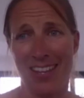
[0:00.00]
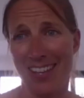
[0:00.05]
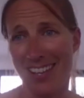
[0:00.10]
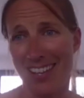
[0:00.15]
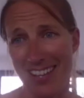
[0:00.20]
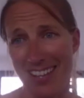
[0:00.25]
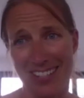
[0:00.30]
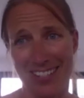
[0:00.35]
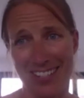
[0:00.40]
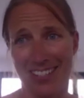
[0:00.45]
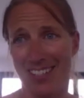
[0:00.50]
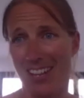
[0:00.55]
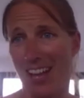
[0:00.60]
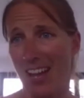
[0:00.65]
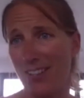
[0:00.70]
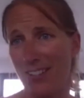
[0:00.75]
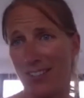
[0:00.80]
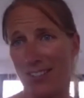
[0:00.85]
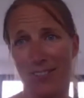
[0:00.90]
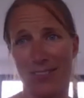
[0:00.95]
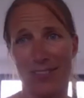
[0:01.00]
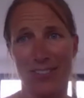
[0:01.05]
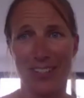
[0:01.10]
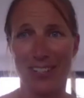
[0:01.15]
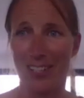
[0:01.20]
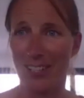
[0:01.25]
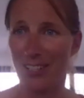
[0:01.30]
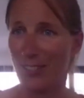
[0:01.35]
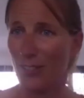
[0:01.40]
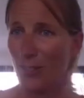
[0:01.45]
You
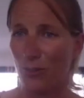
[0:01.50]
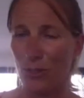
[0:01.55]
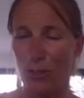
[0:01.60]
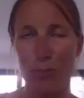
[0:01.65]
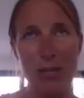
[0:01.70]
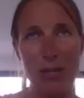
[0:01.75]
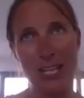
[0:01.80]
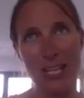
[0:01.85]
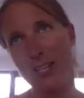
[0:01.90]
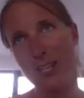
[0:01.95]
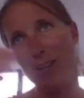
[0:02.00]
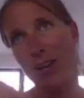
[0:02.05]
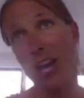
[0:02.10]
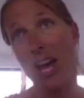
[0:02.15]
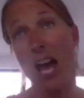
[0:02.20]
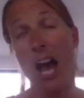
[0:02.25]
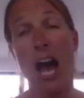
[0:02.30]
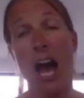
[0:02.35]
just sort of spin.